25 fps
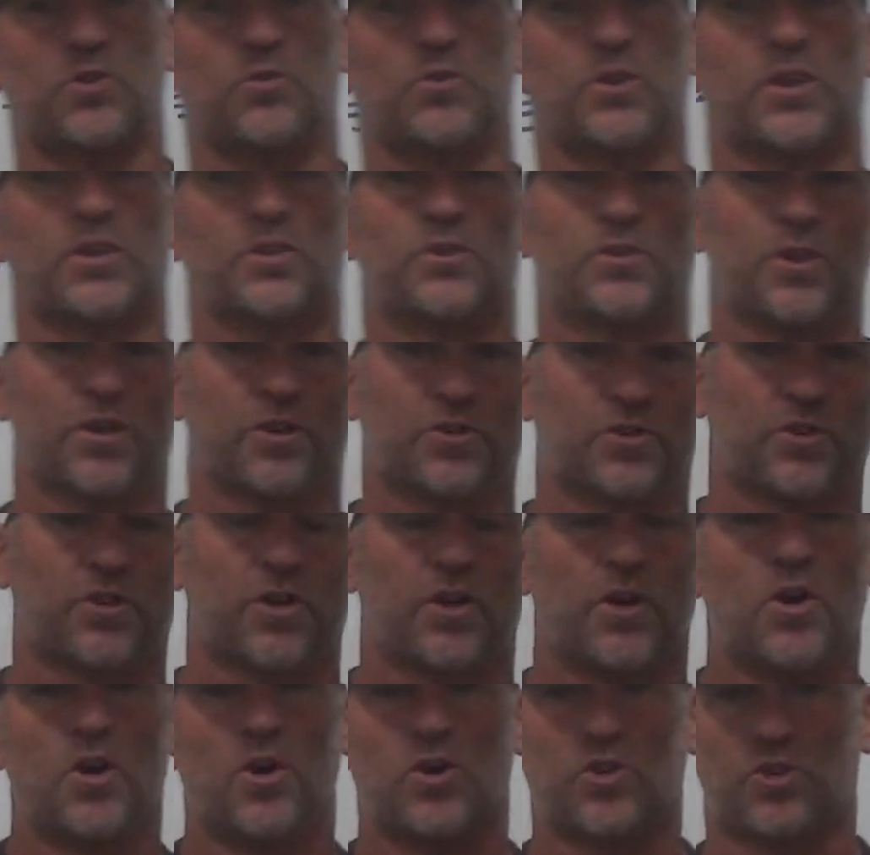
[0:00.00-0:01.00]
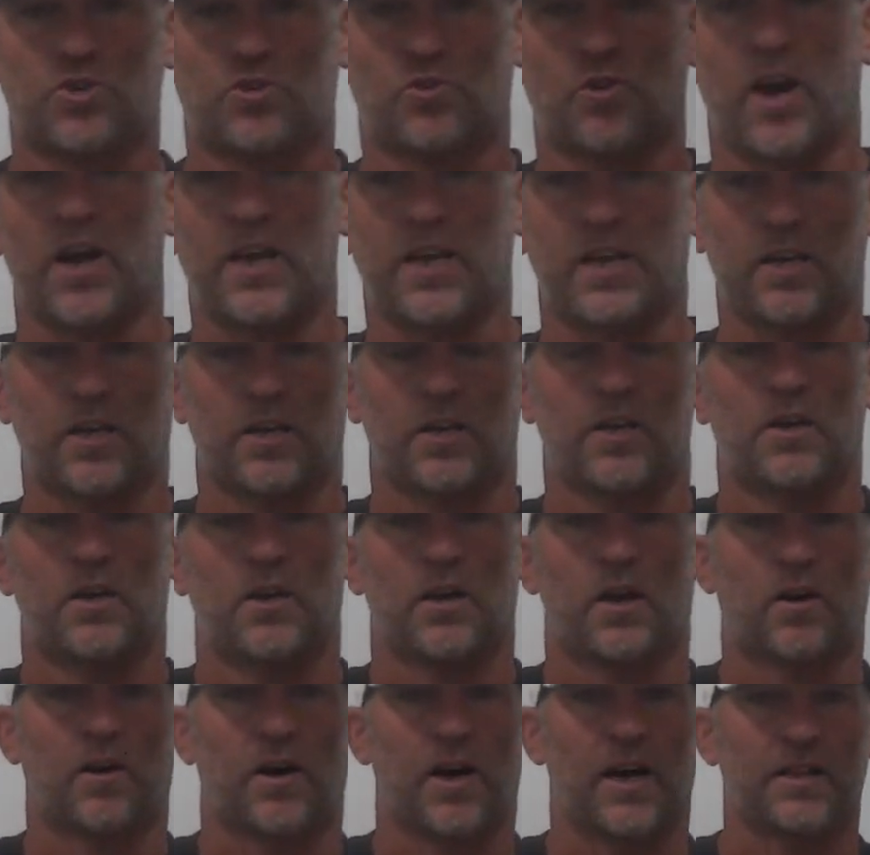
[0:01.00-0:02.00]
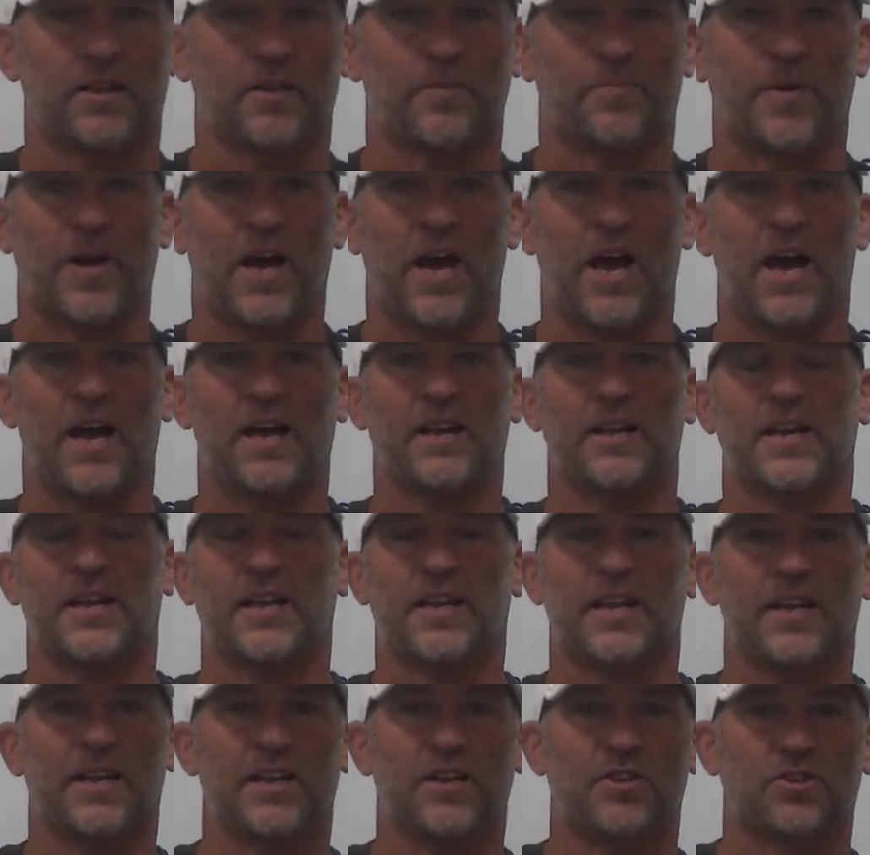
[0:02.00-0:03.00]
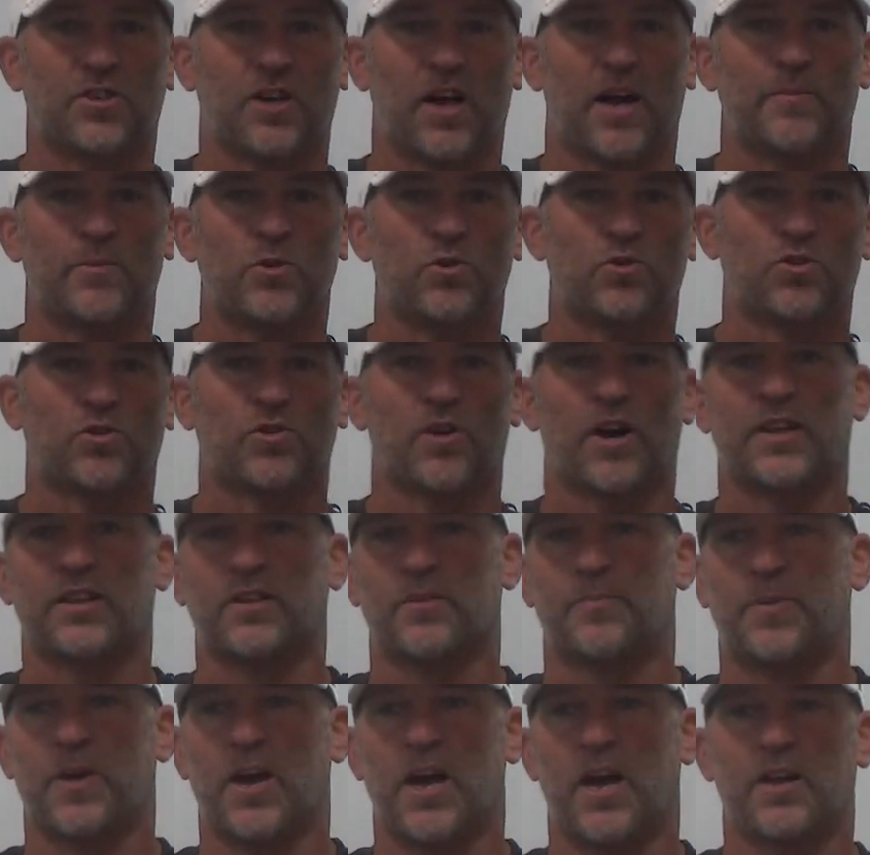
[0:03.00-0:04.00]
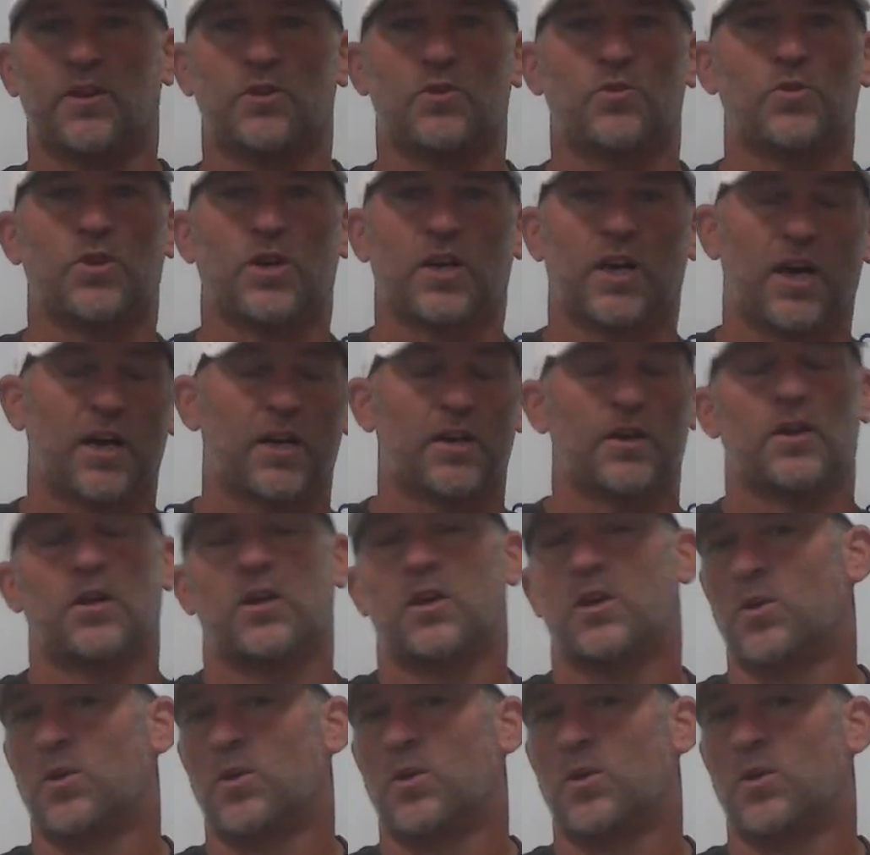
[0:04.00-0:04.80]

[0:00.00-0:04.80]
you can just strike, all right, the pad, and then each time you strike the pad, you can